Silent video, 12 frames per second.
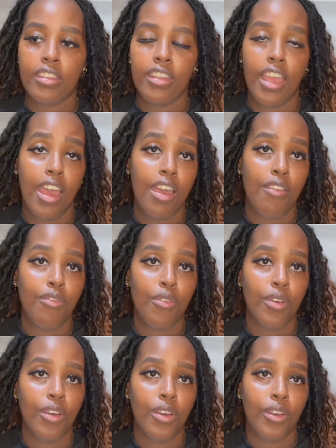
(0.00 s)
they have
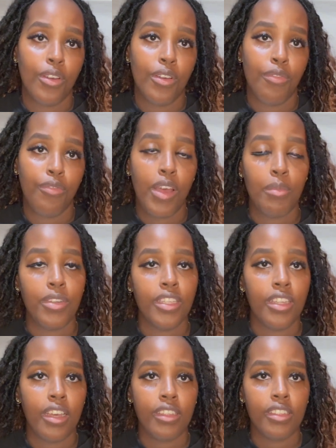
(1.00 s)
a family
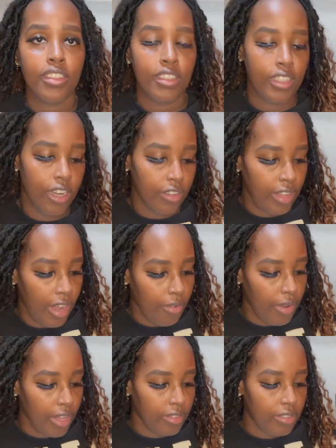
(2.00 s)
that is their
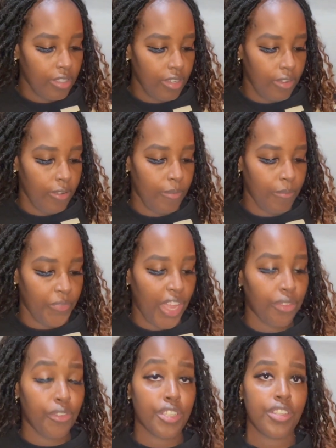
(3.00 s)
direct
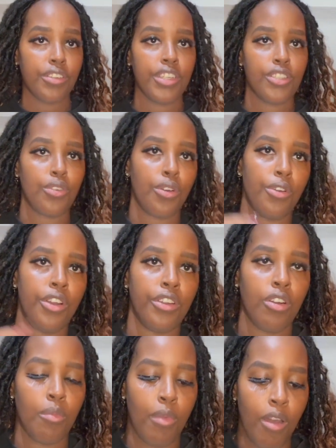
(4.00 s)
adversary, so her and
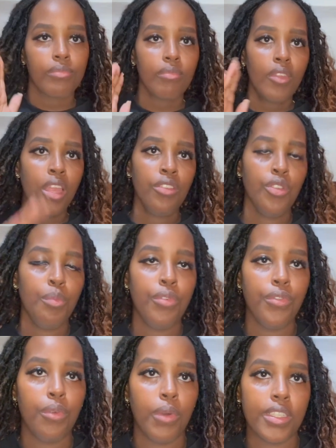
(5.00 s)
her mom. The
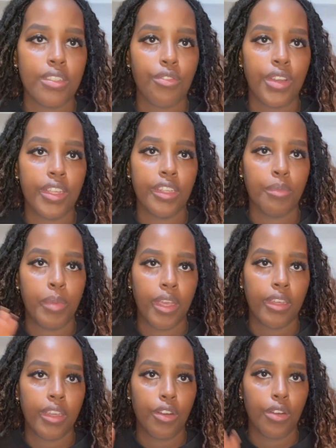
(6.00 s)
booth was created
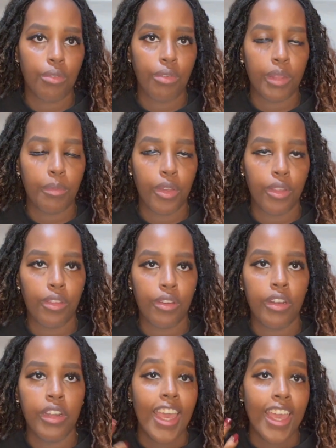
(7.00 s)
by her
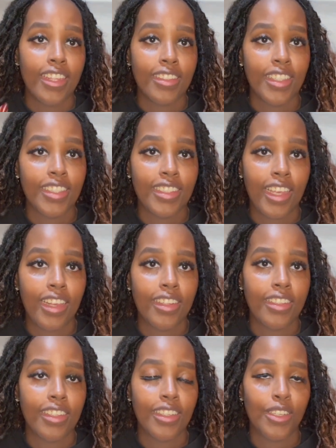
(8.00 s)
grandmother, and they
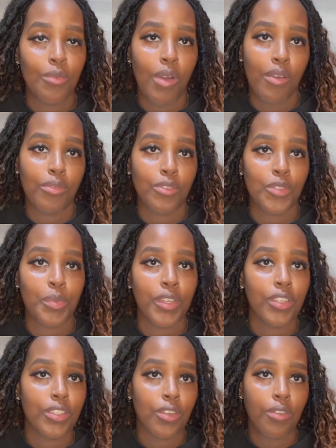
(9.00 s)
sell waffles
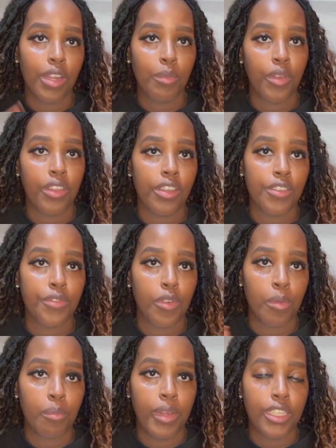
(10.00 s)
because her grandmother is
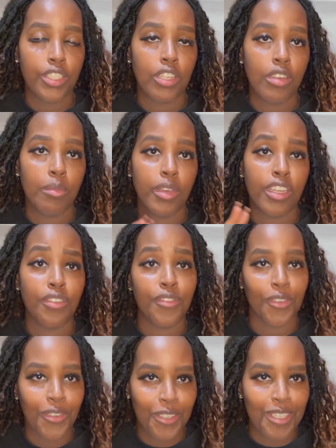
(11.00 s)
from Belgium. And if
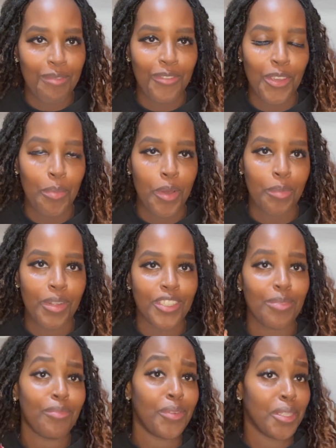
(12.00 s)
you know something about
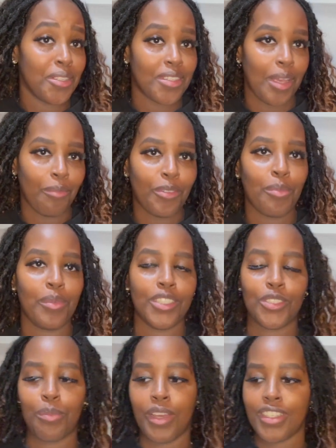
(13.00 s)
Belgium, because I'm from
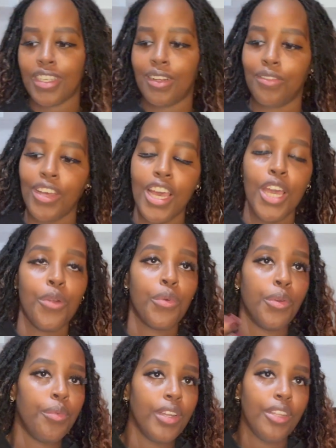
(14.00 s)
Belgium myself,
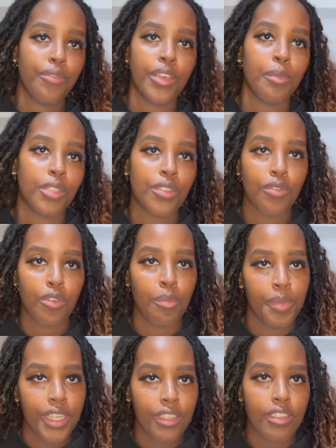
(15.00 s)
we're really famous for
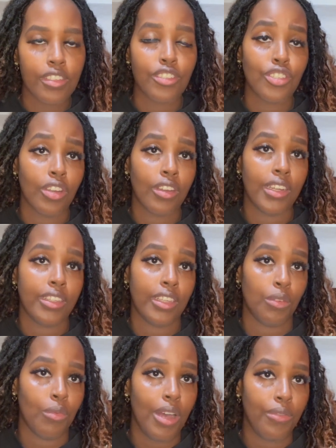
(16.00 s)
beers, chocolate,
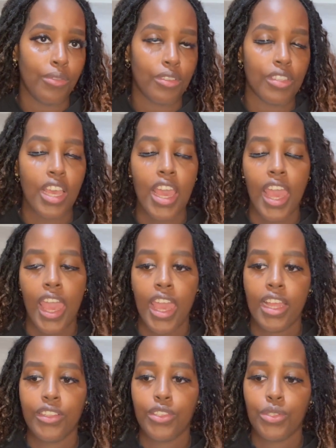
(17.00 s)
and waffles.
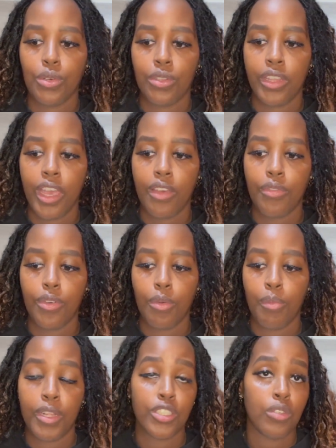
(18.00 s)
And so they have a
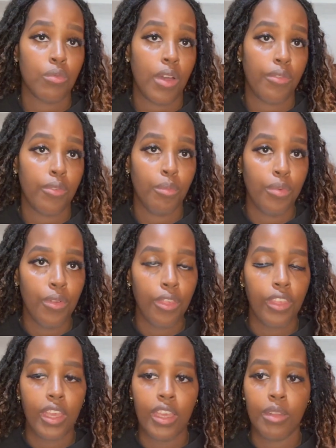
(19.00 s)
Belgian waffle
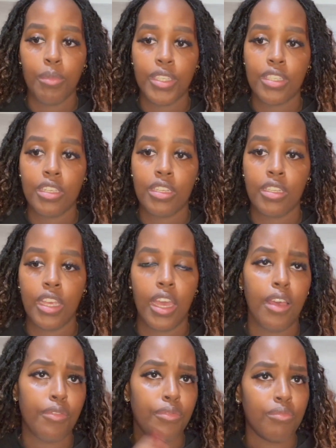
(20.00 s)
booth, and basically they
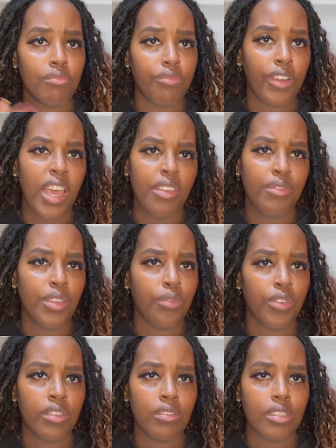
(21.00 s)
have 5
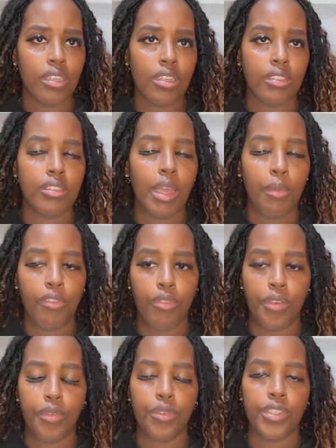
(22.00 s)
different type of
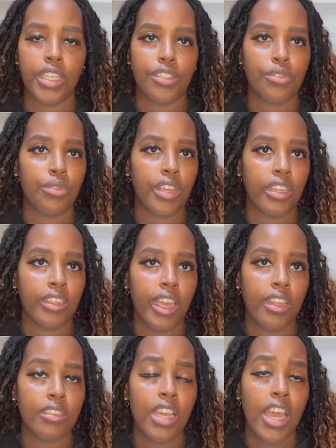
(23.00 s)
waffle that you can
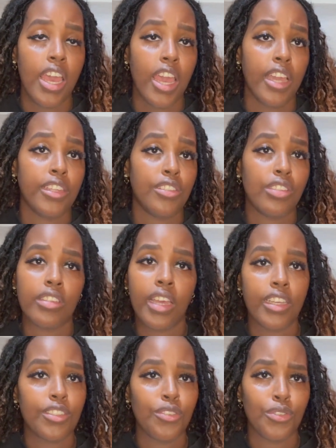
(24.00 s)
get, and it's a
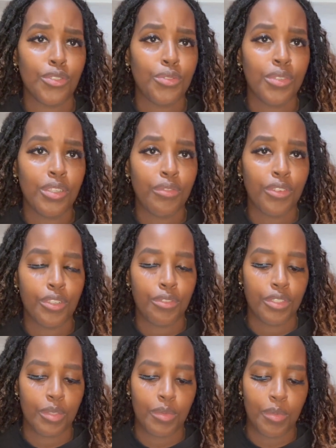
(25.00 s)
nice treat for the
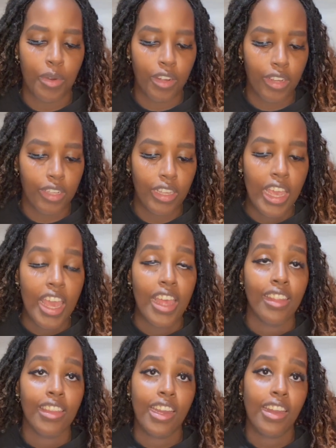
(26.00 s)
Christmas market.
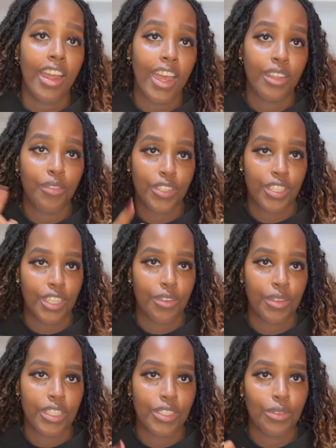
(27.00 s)
Their
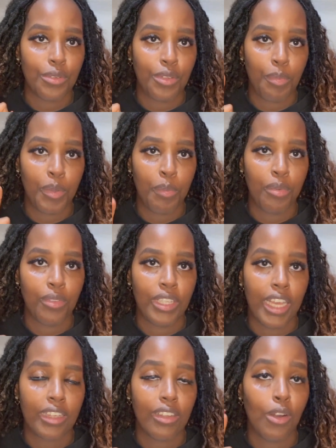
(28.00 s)
adversary, so the people
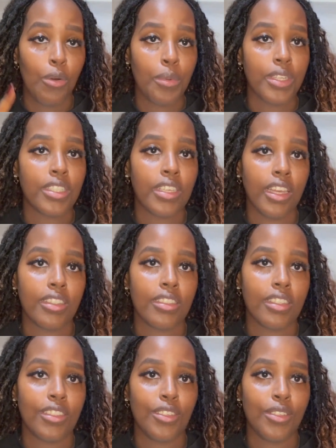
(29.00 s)
that always get
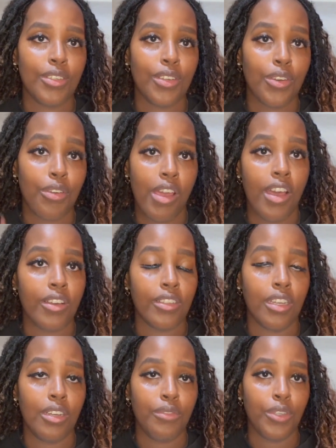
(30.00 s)
the crown
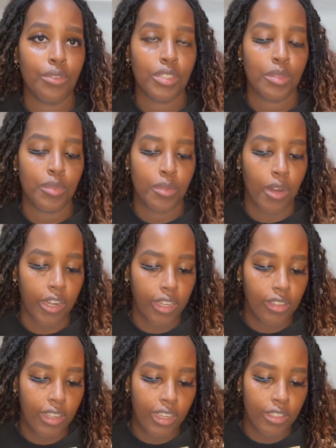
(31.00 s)
of the Christmas
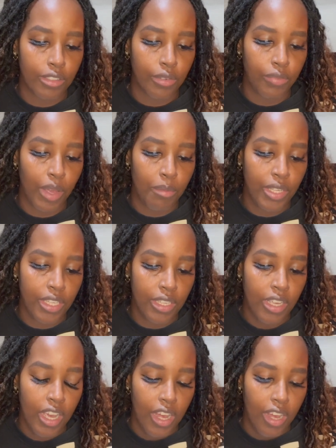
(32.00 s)
market, are the
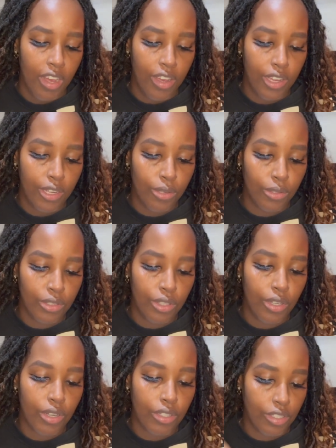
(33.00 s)
family called
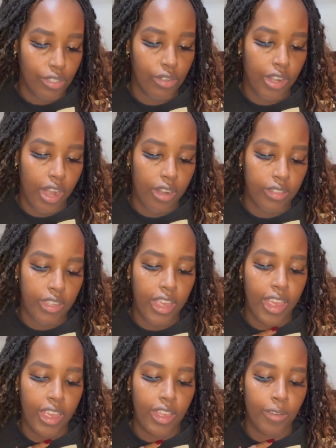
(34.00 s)
the Ostergaard,
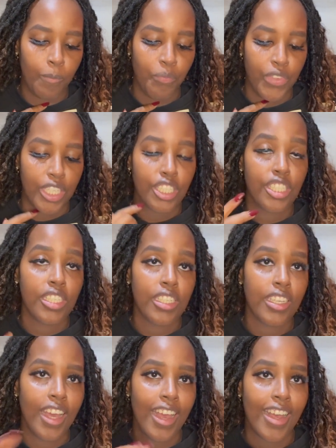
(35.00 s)
and
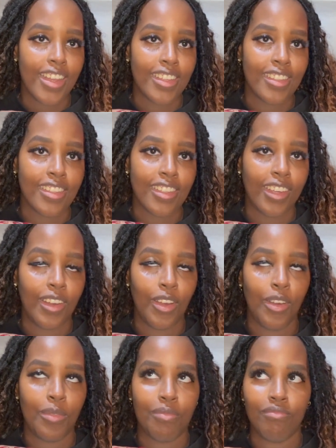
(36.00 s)
she has
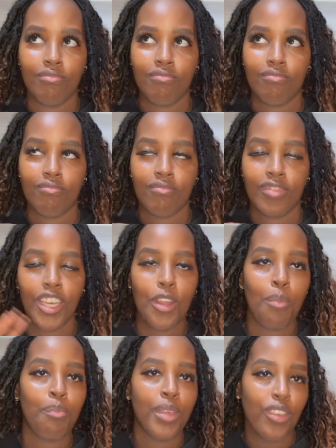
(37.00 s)
not
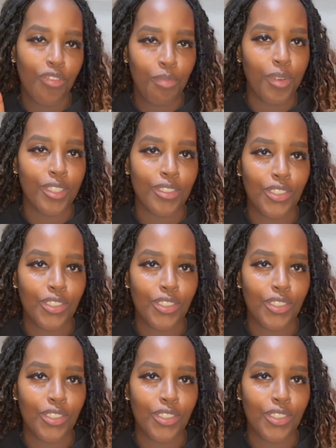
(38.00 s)
a beef, but